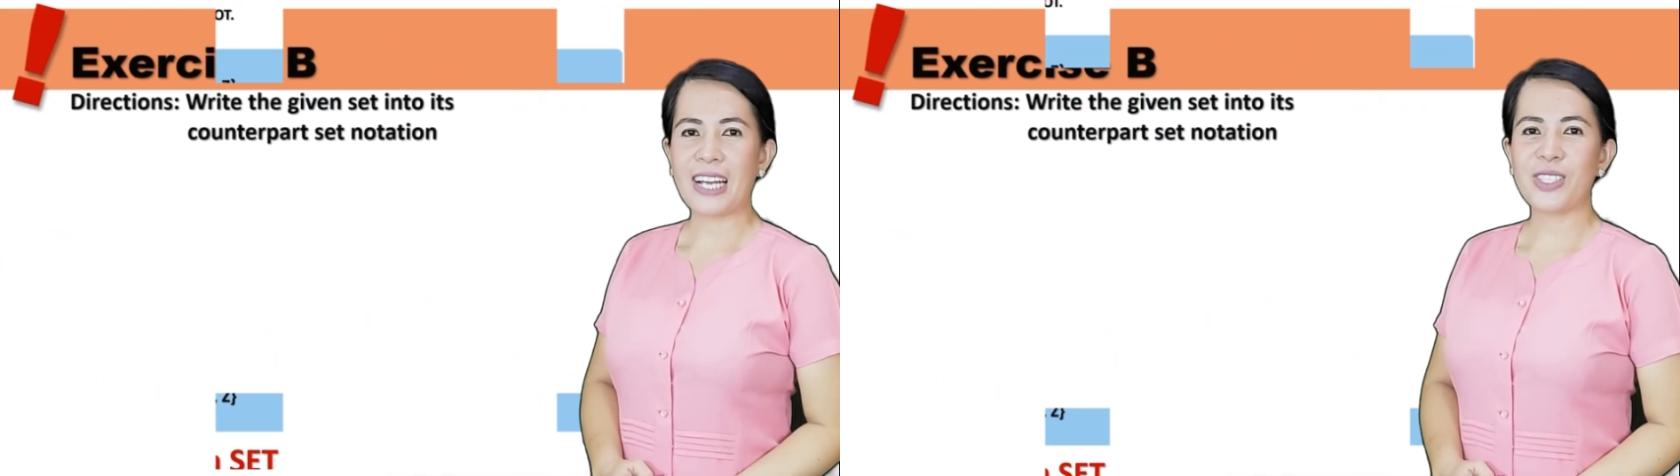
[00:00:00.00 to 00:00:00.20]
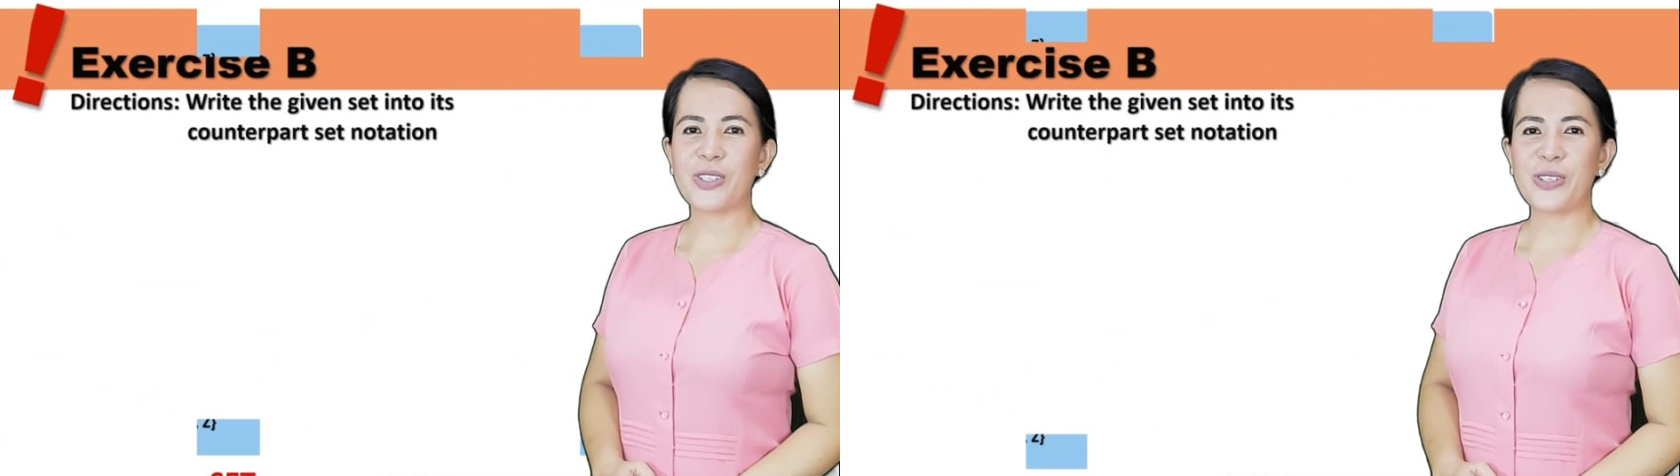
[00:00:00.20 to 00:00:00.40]

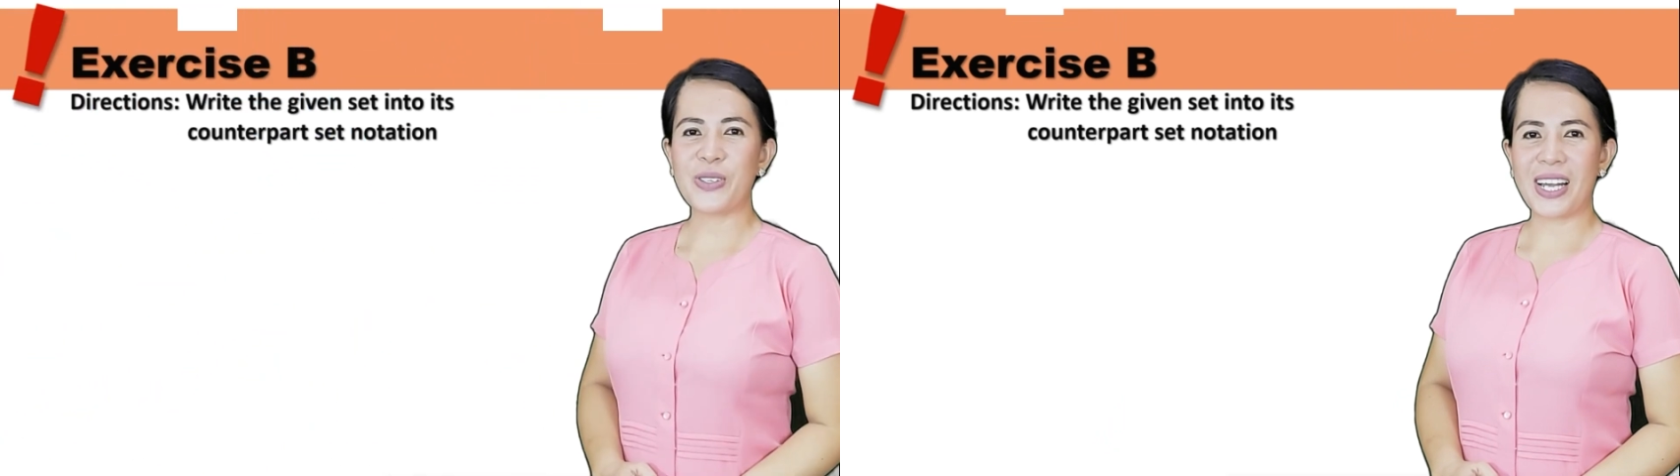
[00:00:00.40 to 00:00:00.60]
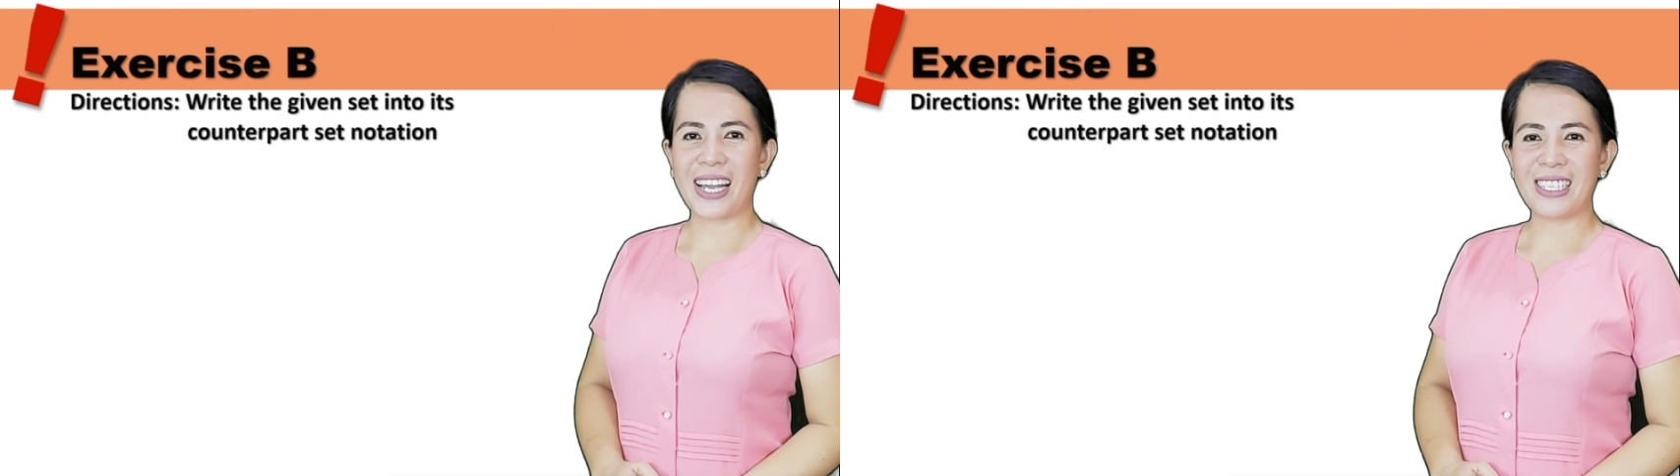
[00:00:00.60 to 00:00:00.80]

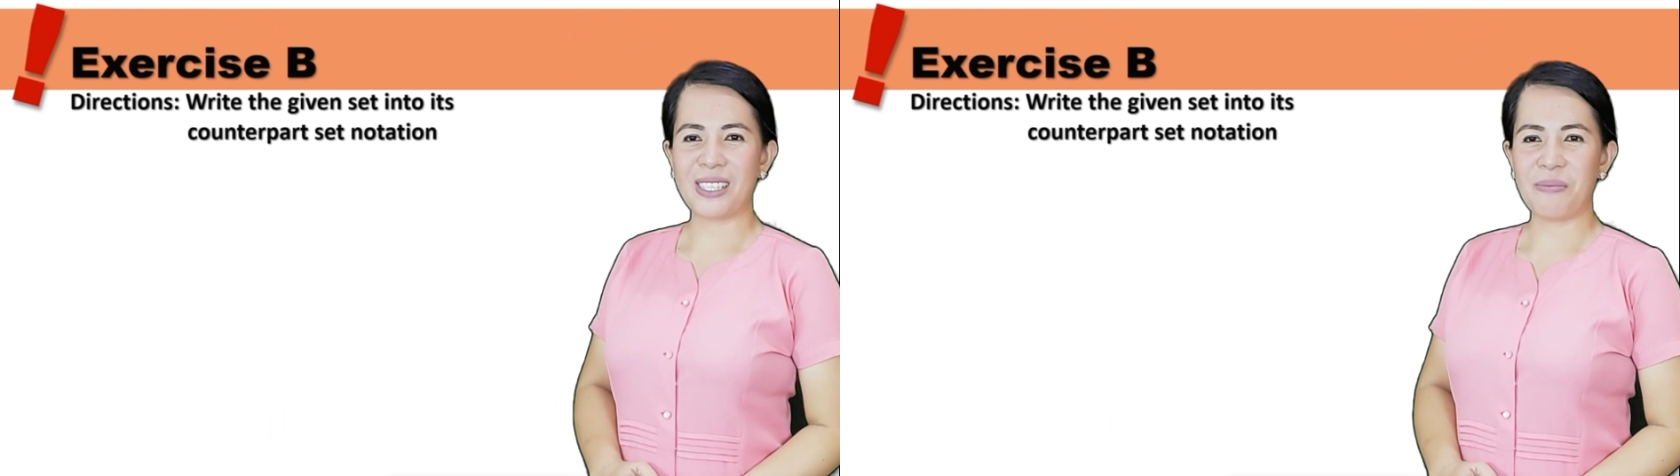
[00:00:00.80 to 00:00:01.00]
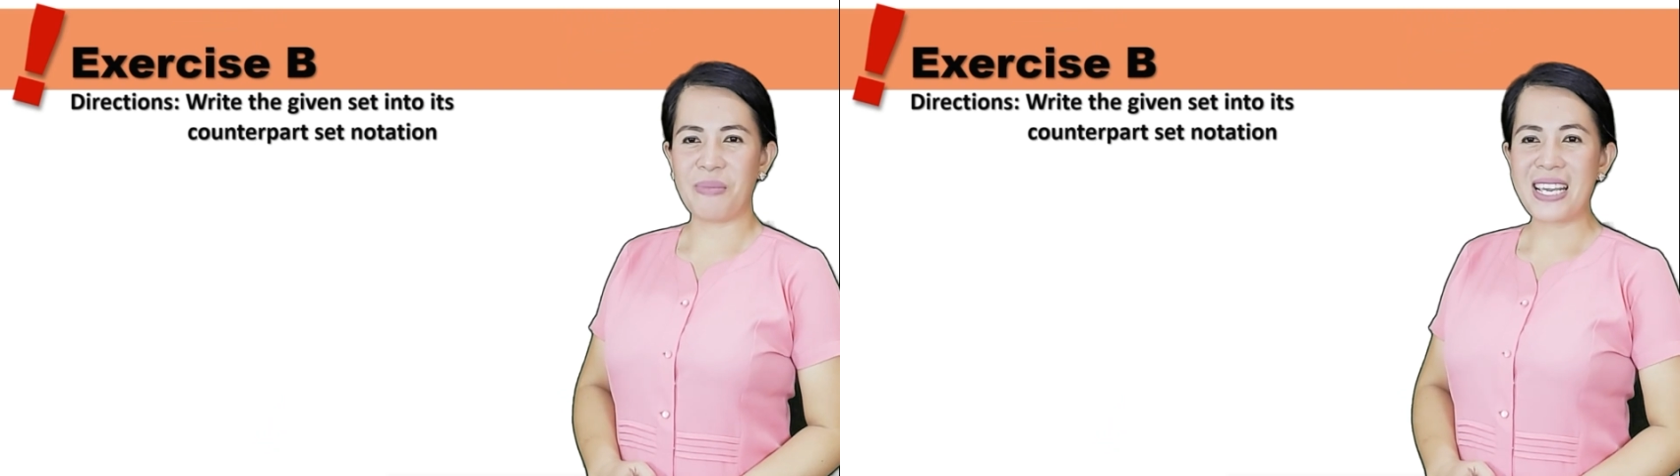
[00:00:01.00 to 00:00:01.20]

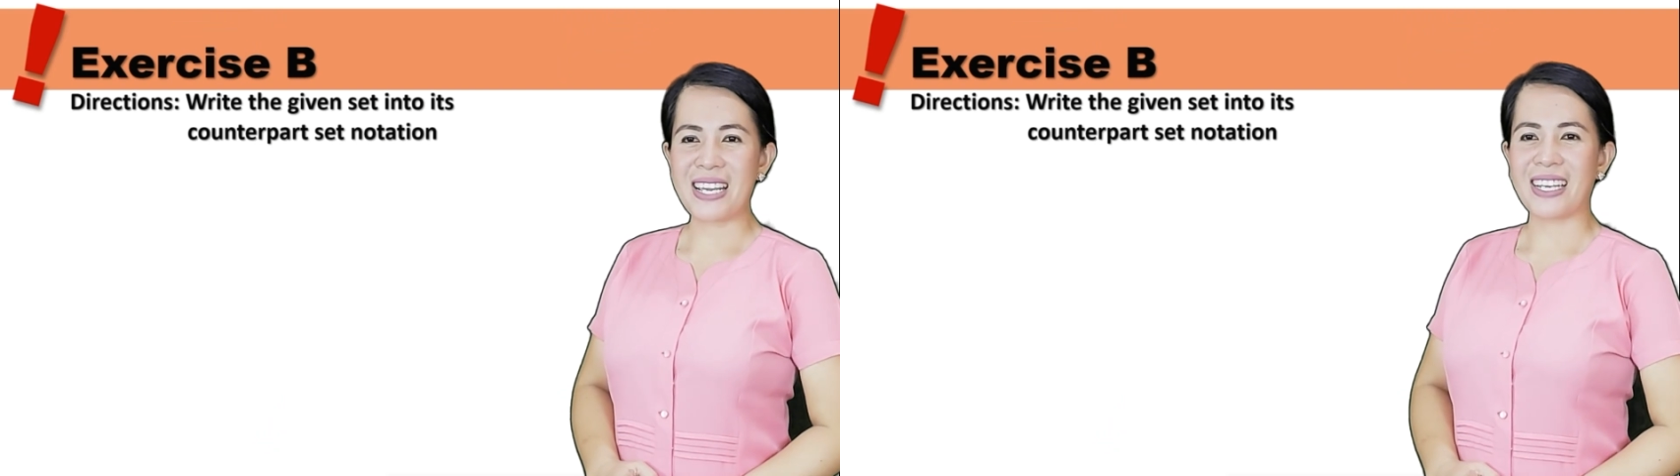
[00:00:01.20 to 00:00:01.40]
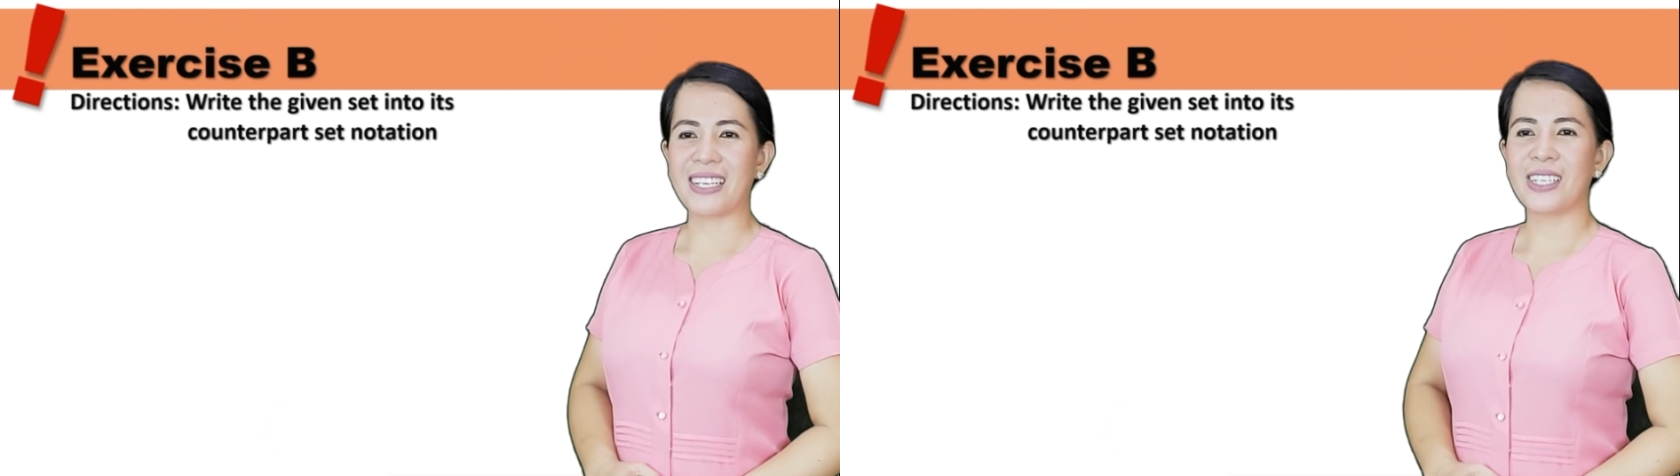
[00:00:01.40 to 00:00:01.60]
Exercise
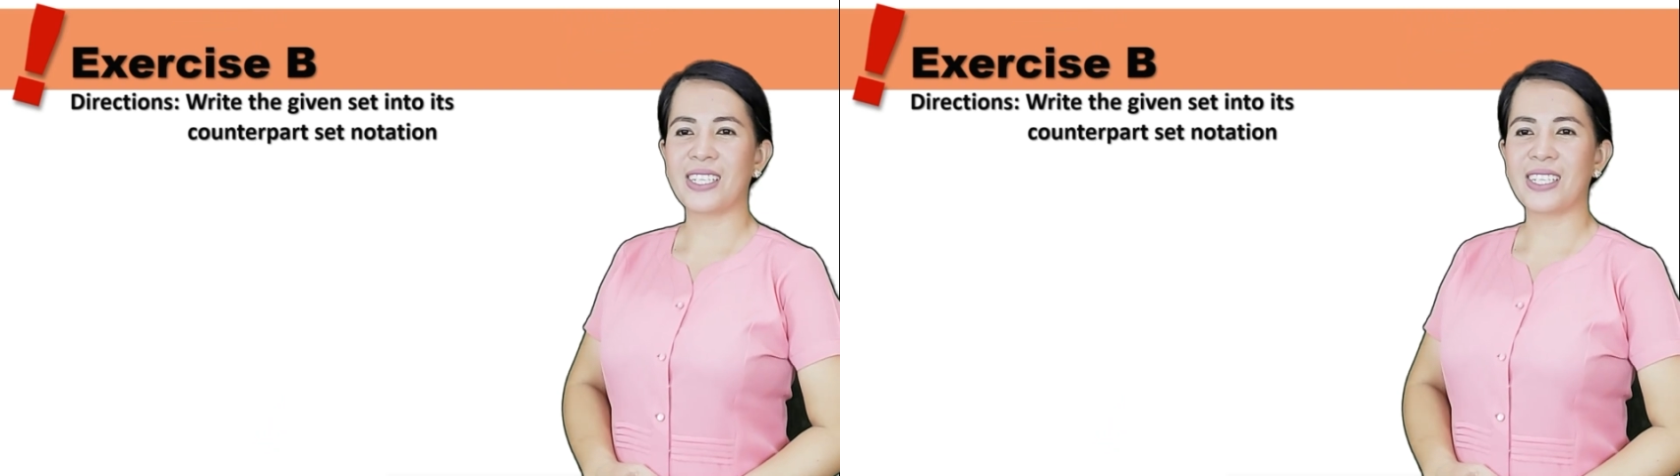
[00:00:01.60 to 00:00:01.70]
B.